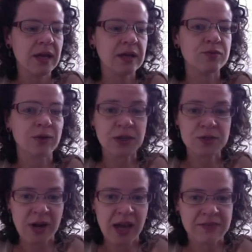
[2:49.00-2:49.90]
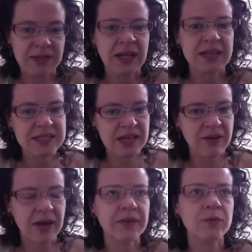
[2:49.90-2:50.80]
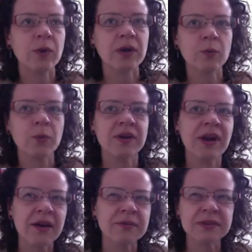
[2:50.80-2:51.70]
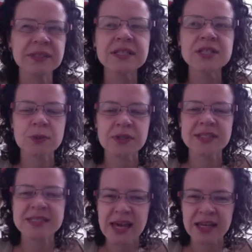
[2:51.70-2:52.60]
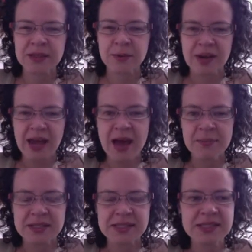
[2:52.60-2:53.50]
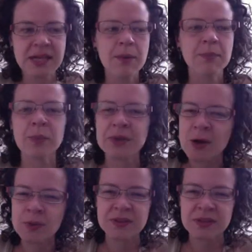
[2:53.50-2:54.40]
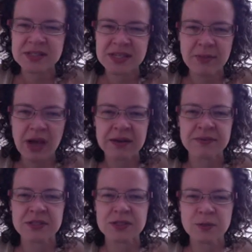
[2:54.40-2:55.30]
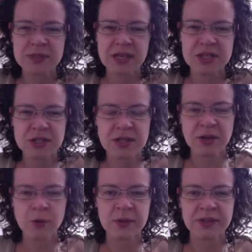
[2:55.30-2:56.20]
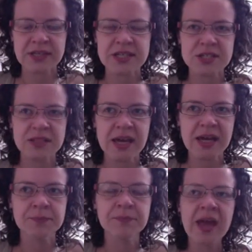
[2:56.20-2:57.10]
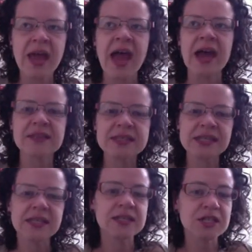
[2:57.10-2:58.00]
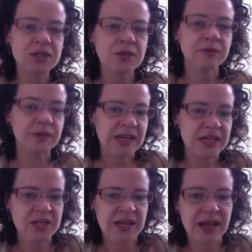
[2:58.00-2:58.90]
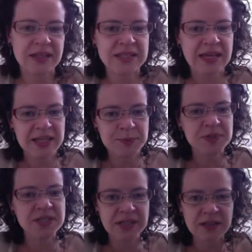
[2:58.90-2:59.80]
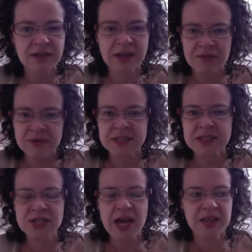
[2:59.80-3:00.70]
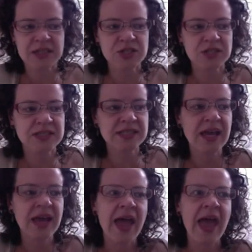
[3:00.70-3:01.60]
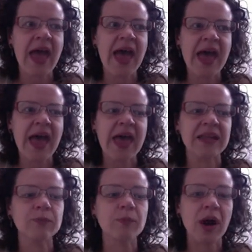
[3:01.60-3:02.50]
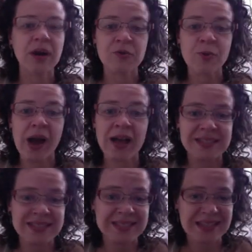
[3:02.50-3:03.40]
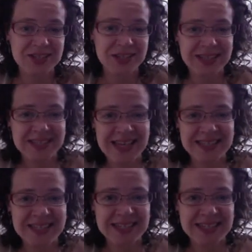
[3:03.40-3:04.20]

drunk driving, etc., where we're not really sure exactly what happens, but we know that there's some kind of an association and a correlation there. And this conditional relationality adds particular governance challenges, and part of why this is such a contested